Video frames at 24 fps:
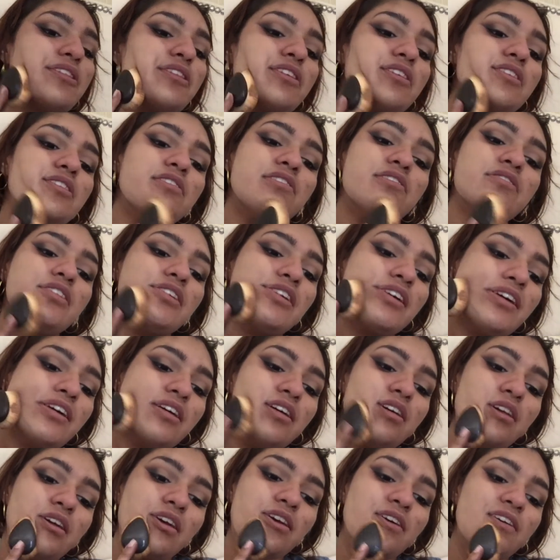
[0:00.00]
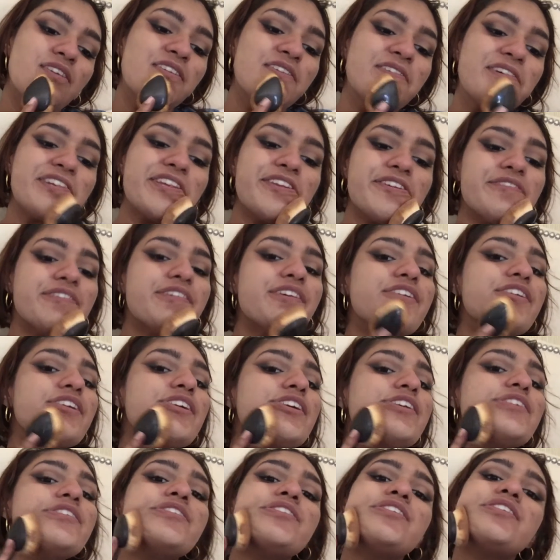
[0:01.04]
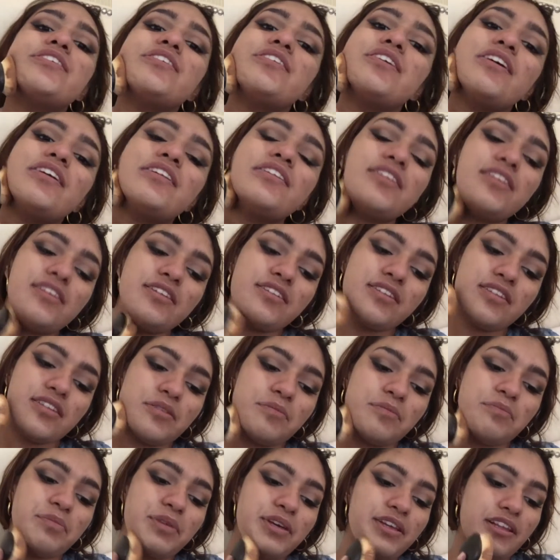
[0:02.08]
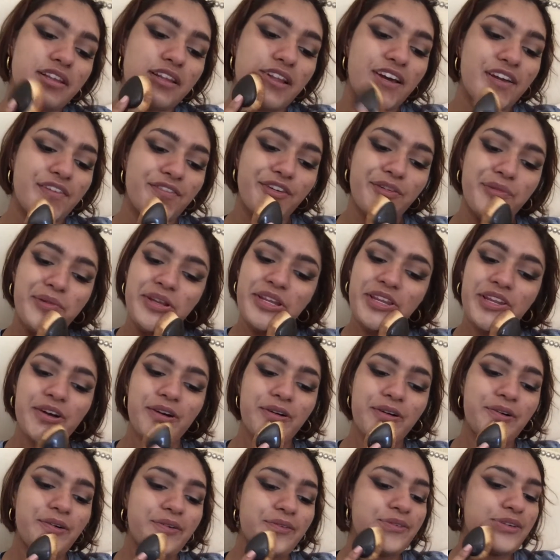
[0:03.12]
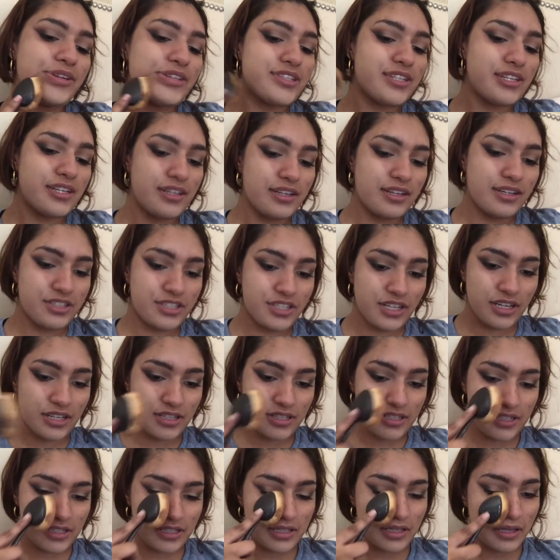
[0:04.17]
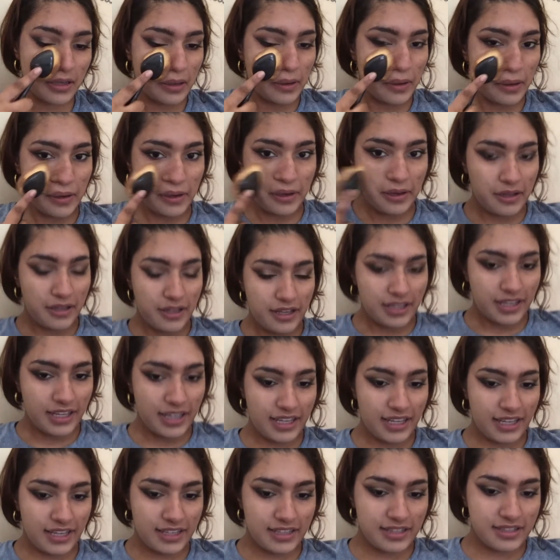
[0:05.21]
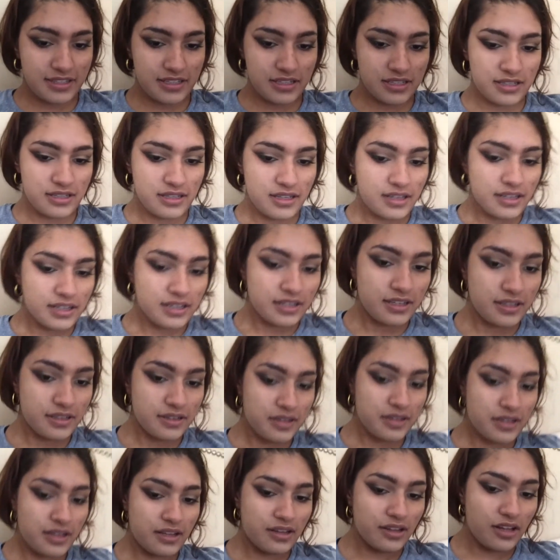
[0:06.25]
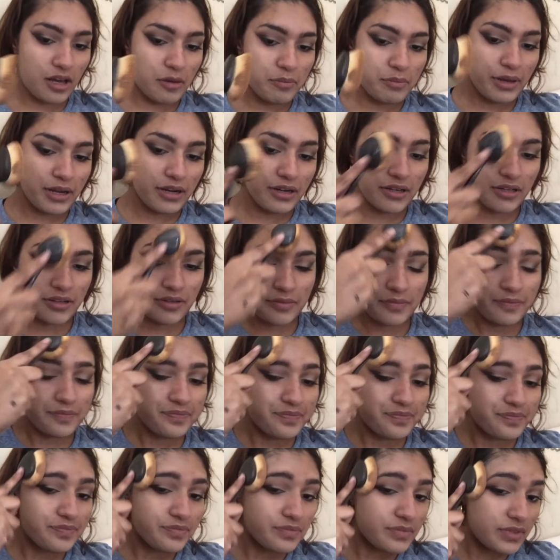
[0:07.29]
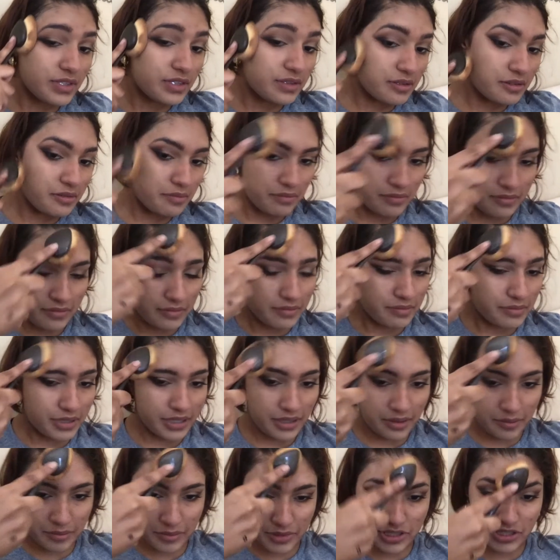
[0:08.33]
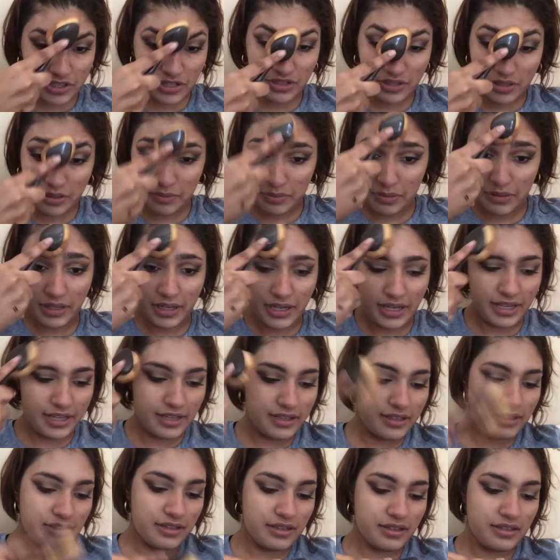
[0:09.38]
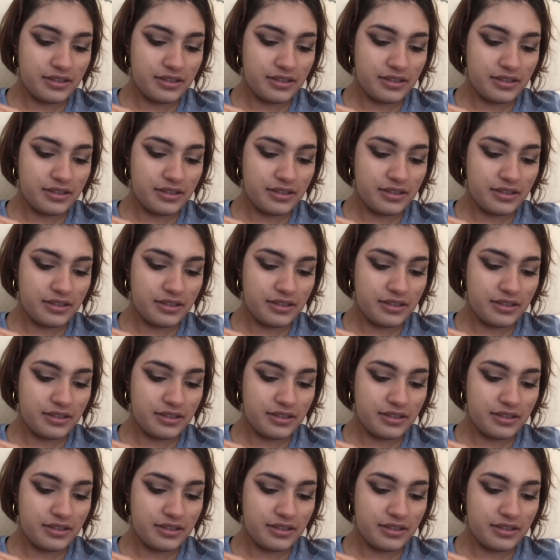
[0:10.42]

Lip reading: the foundation. And this is a bit light for me, though once it adjusts, it's a lot better. But I'm just gonna apply it